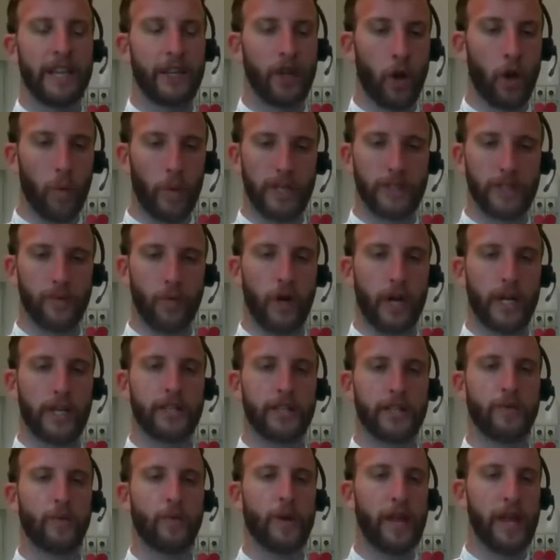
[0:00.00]
it always
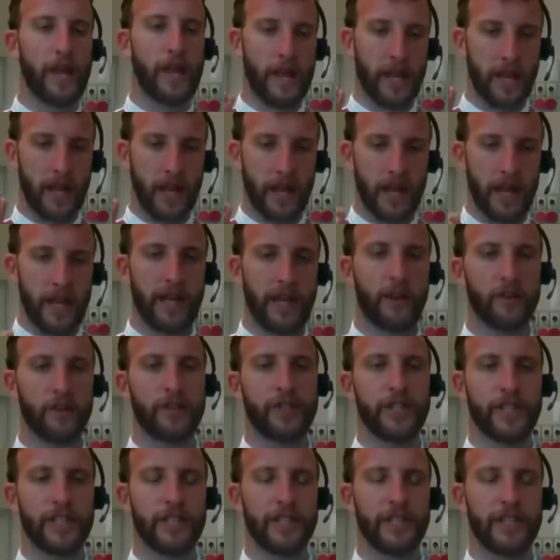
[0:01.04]
works with the
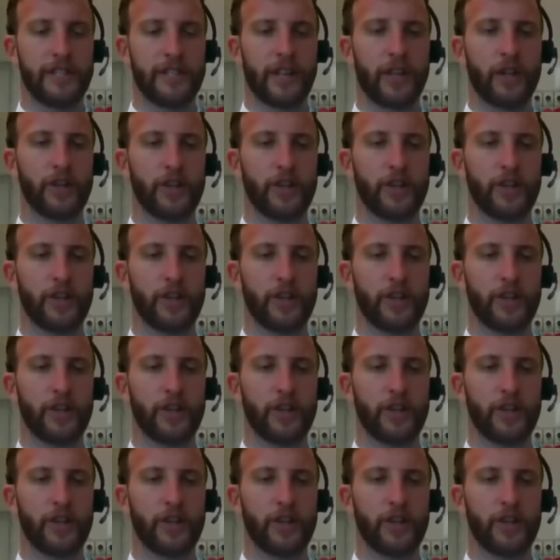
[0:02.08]
consistency.